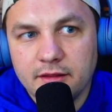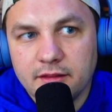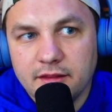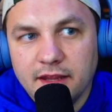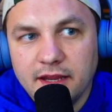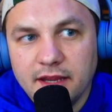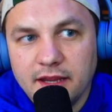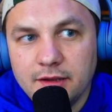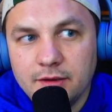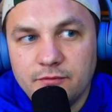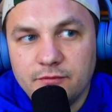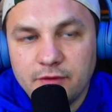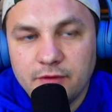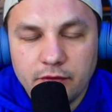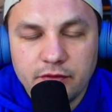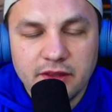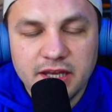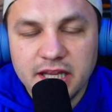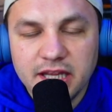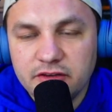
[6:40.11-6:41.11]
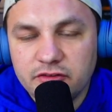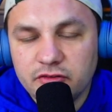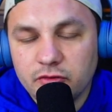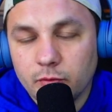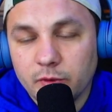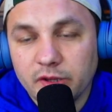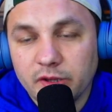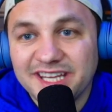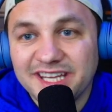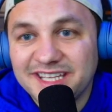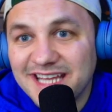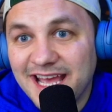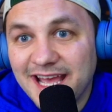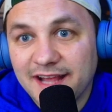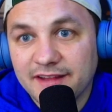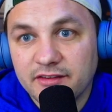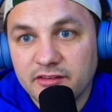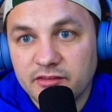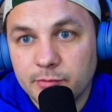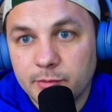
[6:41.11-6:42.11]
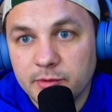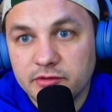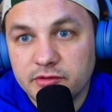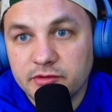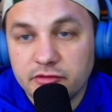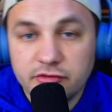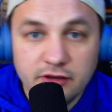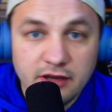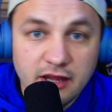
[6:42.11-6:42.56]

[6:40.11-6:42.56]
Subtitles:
they felt the need to really attack this position,